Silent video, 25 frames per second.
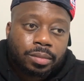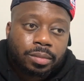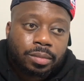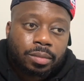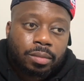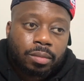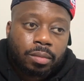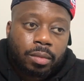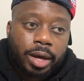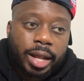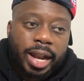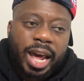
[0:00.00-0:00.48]

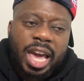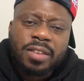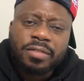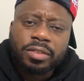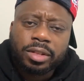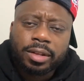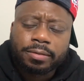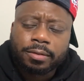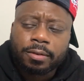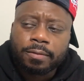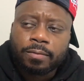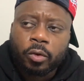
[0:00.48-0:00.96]
And I even
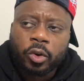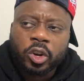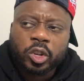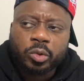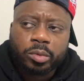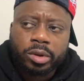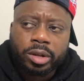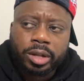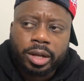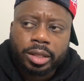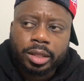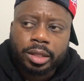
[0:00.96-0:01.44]
left a
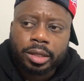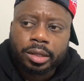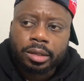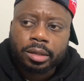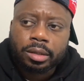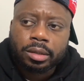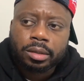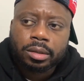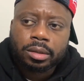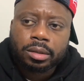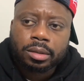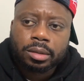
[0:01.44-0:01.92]
voicemail, I think.
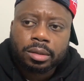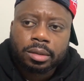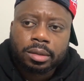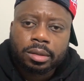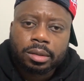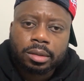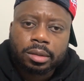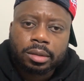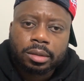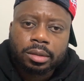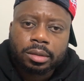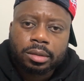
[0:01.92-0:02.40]

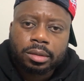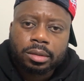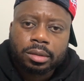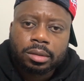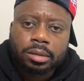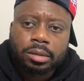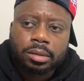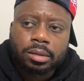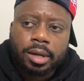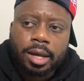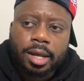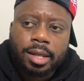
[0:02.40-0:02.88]

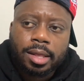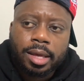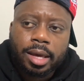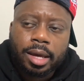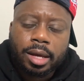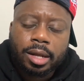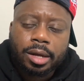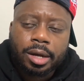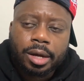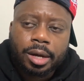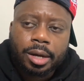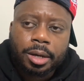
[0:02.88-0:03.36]
And
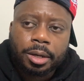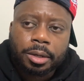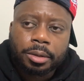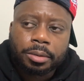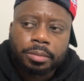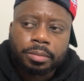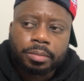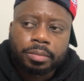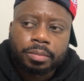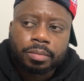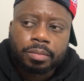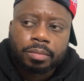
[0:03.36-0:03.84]
then
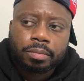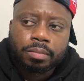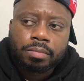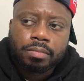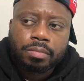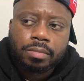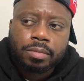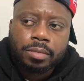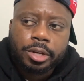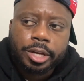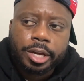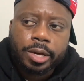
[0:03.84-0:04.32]

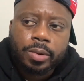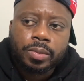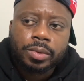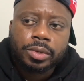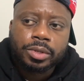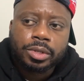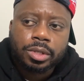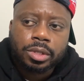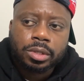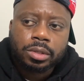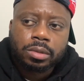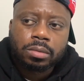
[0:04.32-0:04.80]
it
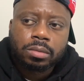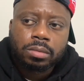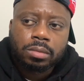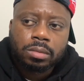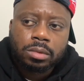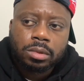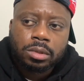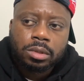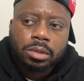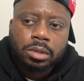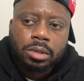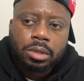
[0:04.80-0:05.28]
was
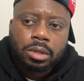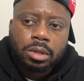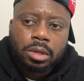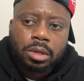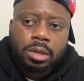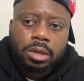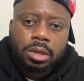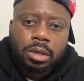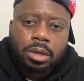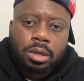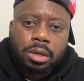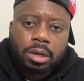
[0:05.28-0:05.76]

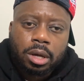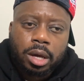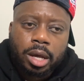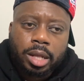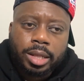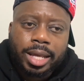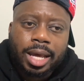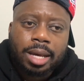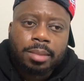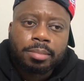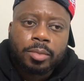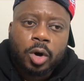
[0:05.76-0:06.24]
in
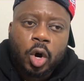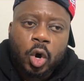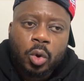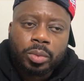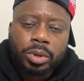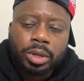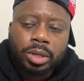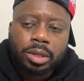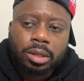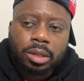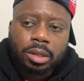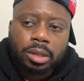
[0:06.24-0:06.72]
that
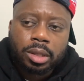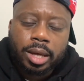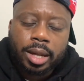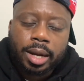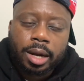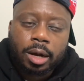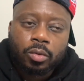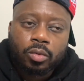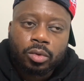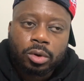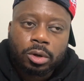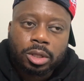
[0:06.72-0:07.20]
moment that I
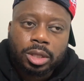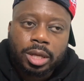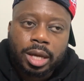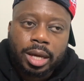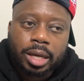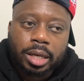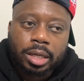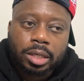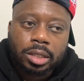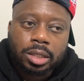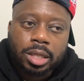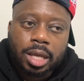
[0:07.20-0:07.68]

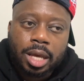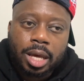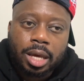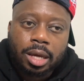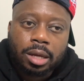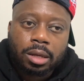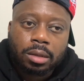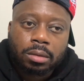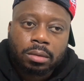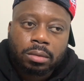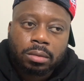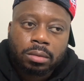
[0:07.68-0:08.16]
realized
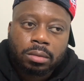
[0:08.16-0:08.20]
that